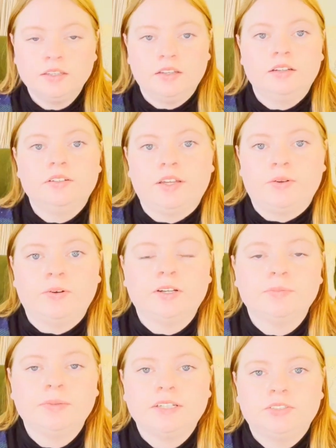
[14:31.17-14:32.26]
Alright,
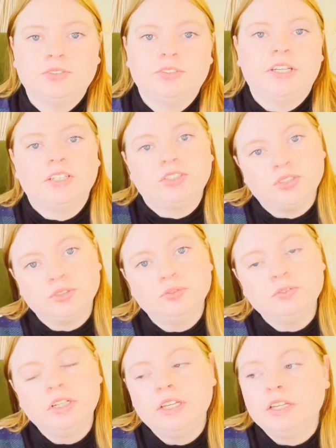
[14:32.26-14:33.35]
welcome back to day 2.
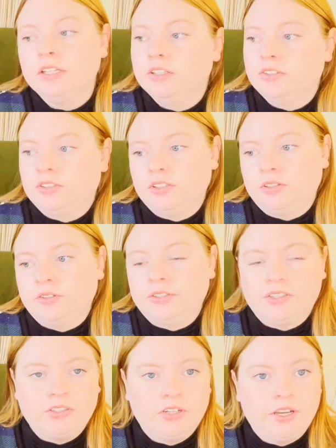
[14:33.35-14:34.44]
So
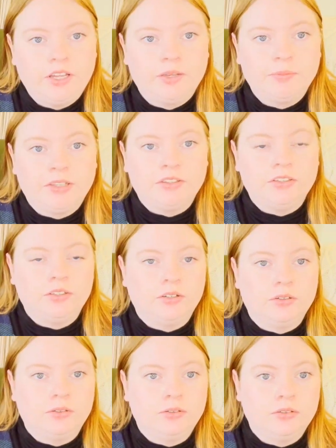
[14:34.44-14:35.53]
yesterday I made the
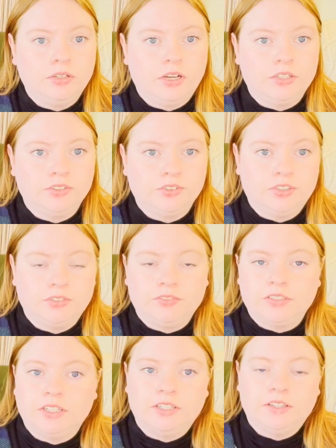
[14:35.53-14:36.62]
whole under
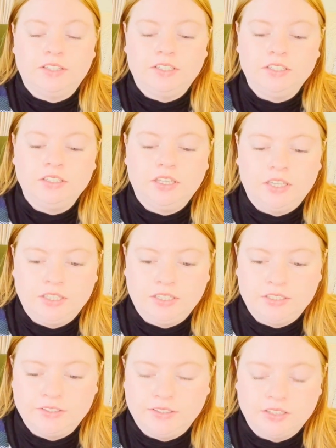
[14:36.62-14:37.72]
shift kind of thing,
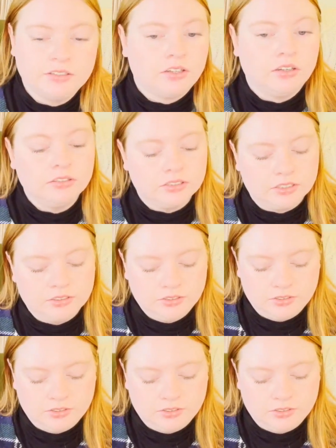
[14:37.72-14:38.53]
and that's all done.